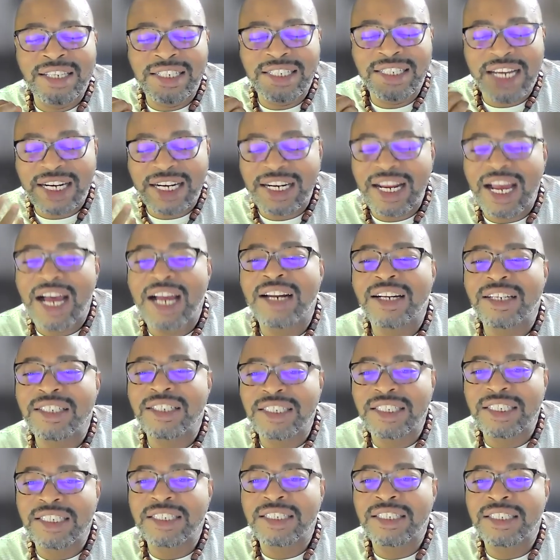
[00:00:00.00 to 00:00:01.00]

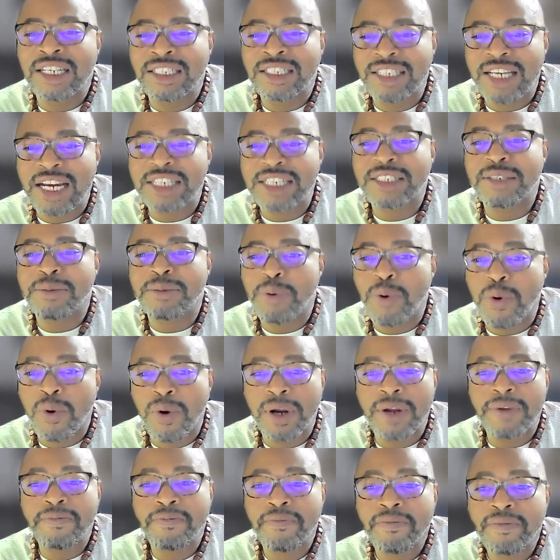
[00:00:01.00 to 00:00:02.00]
technology, the tech
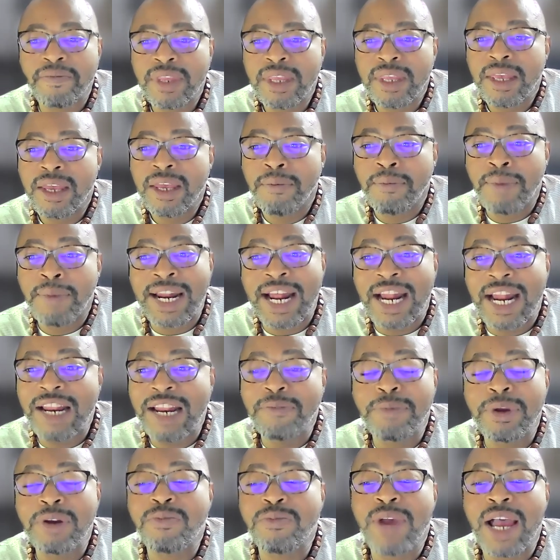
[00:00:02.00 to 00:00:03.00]
support may not
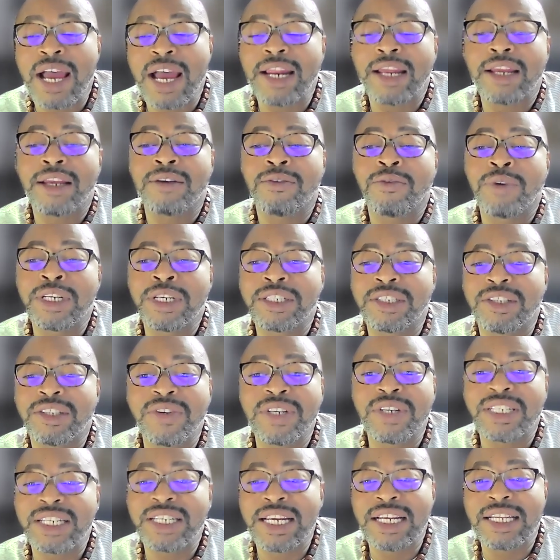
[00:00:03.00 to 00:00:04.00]
even be ready when the
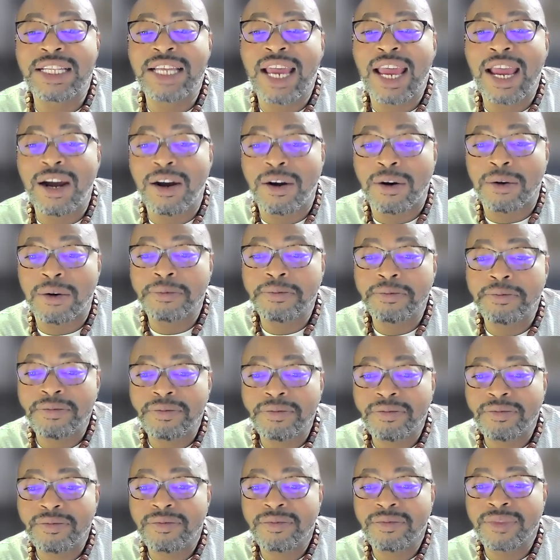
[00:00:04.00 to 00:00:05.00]
students need the help,
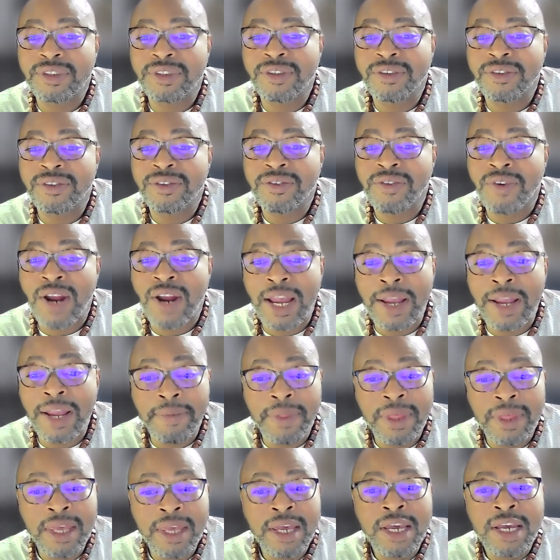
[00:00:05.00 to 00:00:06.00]
right?
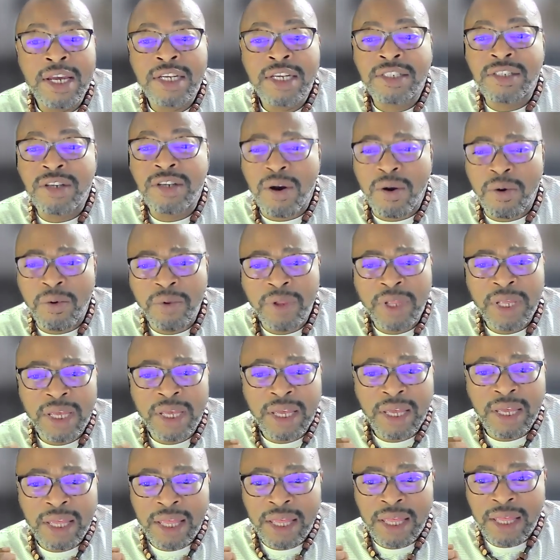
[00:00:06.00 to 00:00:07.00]
So
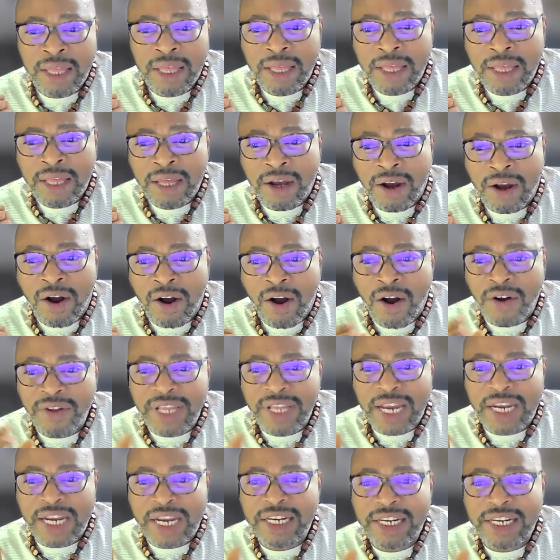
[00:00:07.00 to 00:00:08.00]
all that